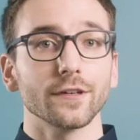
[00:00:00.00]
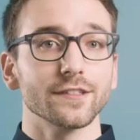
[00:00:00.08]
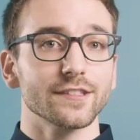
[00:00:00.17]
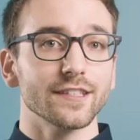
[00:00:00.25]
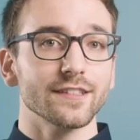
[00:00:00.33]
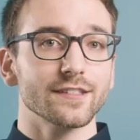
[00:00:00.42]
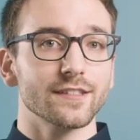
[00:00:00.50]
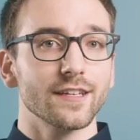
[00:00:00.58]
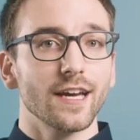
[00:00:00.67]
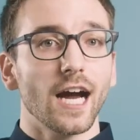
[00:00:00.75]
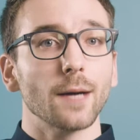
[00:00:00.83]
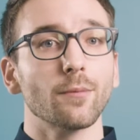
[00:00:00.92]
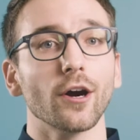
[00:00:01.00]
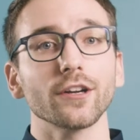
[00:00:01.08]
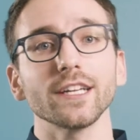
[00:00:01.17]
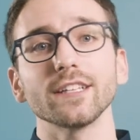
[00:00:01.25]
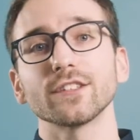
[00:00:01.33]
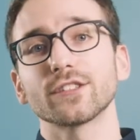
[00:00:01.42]
instance, a
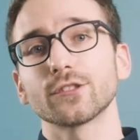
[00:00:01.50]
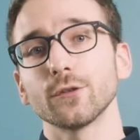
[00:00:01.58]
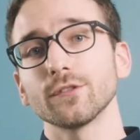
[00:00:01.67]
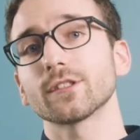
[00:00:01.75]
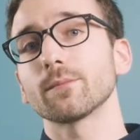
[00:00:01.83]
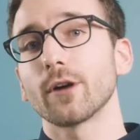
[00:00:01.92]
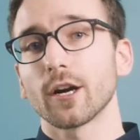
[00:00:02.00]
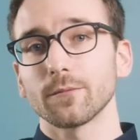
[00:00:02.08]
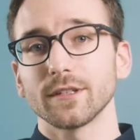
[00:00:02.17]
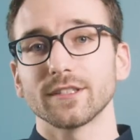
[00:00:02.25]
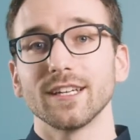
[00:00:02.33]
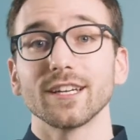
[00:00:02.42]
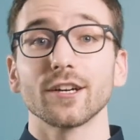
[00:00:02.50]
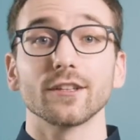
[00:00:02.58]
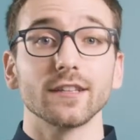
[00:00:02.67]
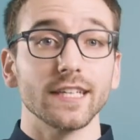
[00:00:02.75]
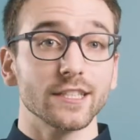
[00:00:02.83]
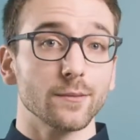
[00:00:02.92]
party in the student's apartment could
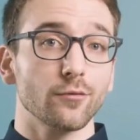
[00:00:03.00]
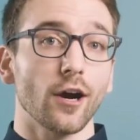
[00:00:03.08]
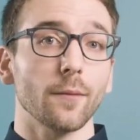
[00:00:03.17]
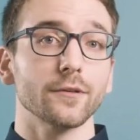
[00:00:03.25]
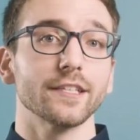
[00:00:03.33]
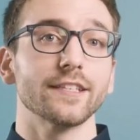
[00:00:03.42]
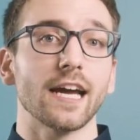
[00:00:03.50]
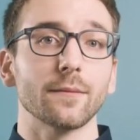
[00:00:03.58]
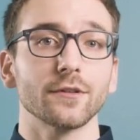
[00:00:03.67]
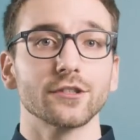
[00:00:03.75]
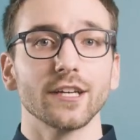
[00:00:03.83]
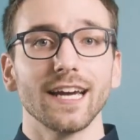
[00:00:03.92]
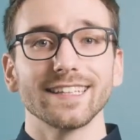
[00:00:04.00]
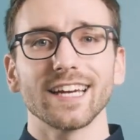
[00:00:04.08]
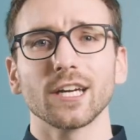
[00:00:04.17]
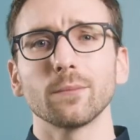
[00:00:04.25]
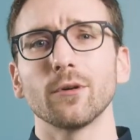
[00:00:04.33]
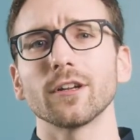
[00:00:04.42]
lead to property damage
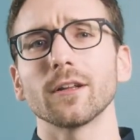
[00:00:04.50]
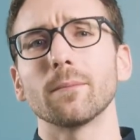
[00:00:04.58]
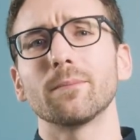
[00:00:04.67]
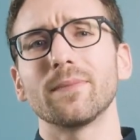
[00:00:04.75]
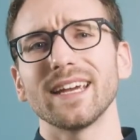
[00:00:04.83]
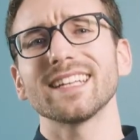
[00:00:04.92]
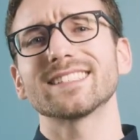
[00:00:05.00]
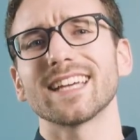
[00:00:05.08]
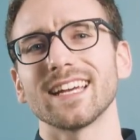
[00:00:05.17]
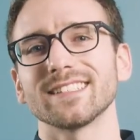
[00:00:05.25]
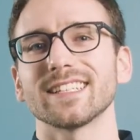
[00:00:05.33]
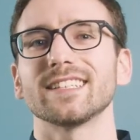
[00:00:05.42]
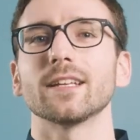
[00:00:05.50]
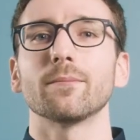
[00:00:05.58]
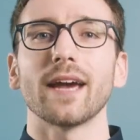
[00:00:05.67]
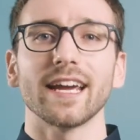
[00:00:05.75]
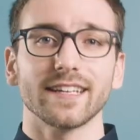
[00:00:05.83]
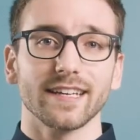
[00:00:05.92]
that could put a big dent in the
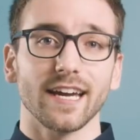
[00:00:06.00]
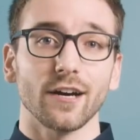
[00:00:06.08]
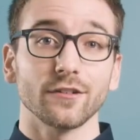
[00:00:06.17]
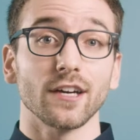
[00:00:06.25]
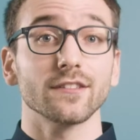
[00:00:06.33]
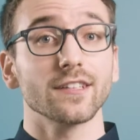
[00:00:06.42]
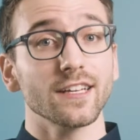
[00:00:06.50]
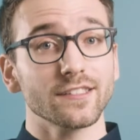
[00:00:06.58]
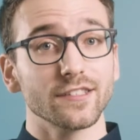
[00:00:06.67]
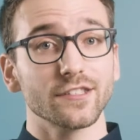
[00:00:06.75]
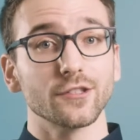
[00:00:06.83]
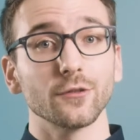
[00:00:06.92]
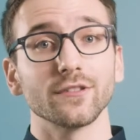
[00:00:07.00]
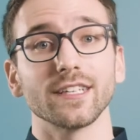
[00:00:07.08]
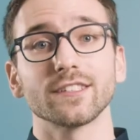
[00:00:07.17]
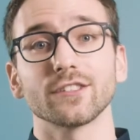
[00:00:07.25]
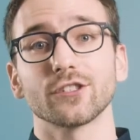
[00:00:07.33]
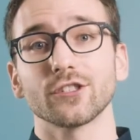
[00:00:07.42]
bank account unless the student
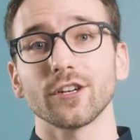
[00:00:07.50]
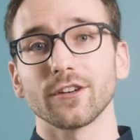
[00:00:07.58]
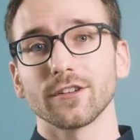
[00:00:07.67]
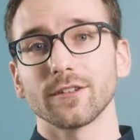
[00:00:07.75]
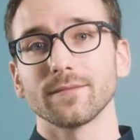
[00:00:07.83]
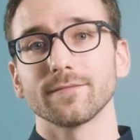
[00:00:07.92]
is insured.